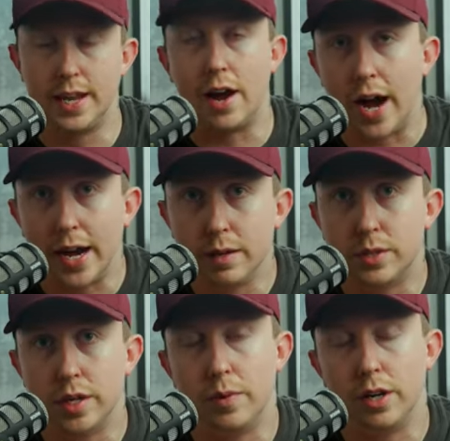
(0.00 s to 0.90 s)
Now I am
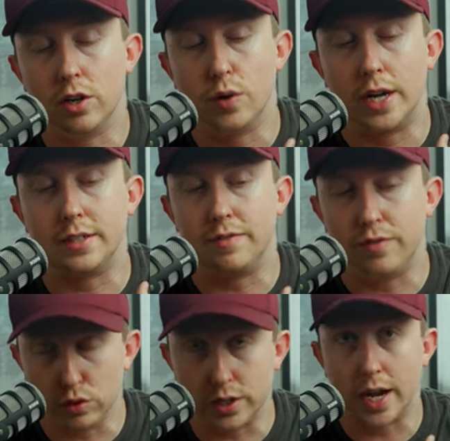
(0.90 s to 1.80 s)
someone who has a
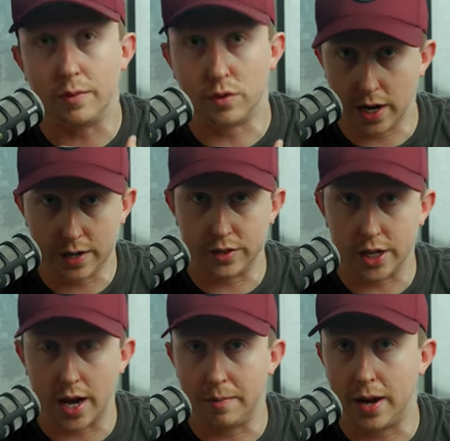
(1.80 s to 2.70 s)
full-time creative
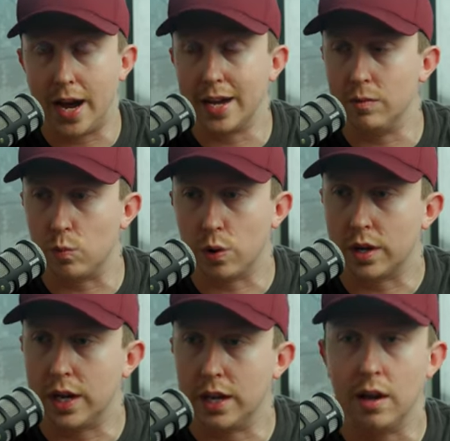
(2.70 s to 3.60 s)
job. I am
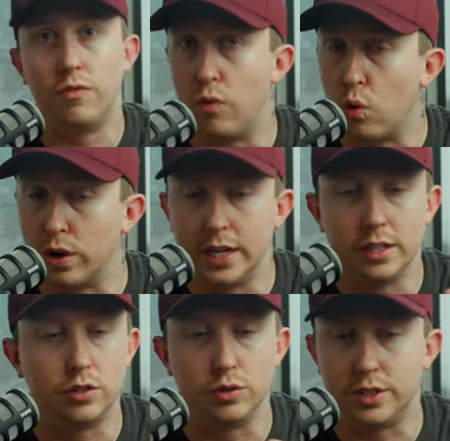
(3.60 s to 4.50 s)
working 40
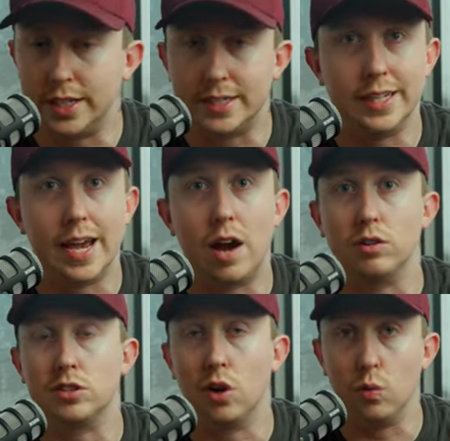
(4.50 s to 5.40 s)
to 60
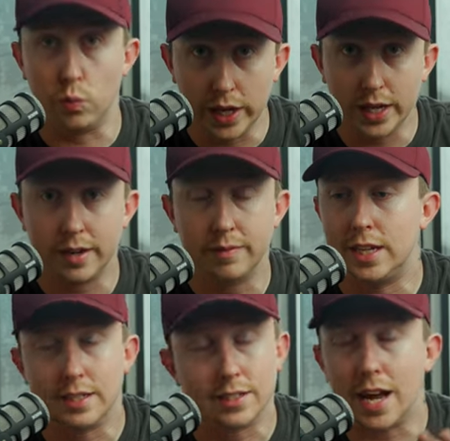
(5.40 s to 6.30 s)
hours a week.
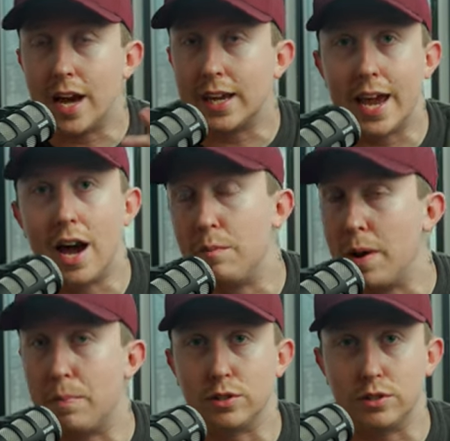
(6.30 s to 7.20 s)
That does not count
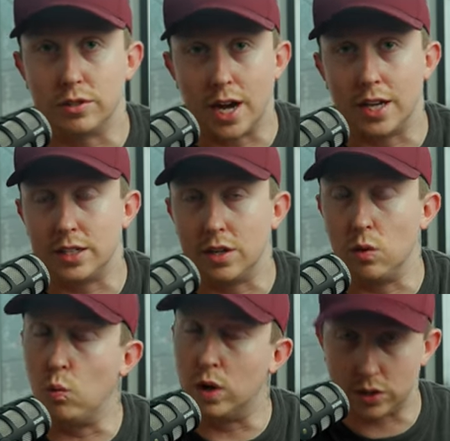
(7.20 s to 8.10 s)
my personal content
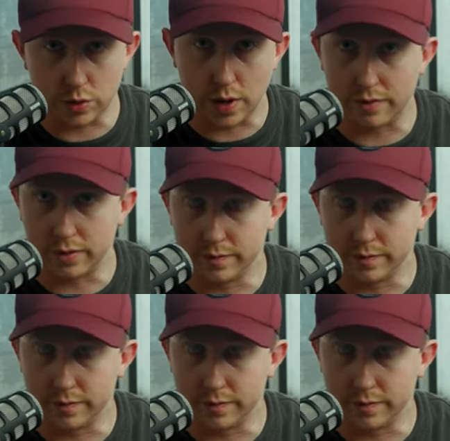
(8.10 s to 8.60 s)
whatsoever.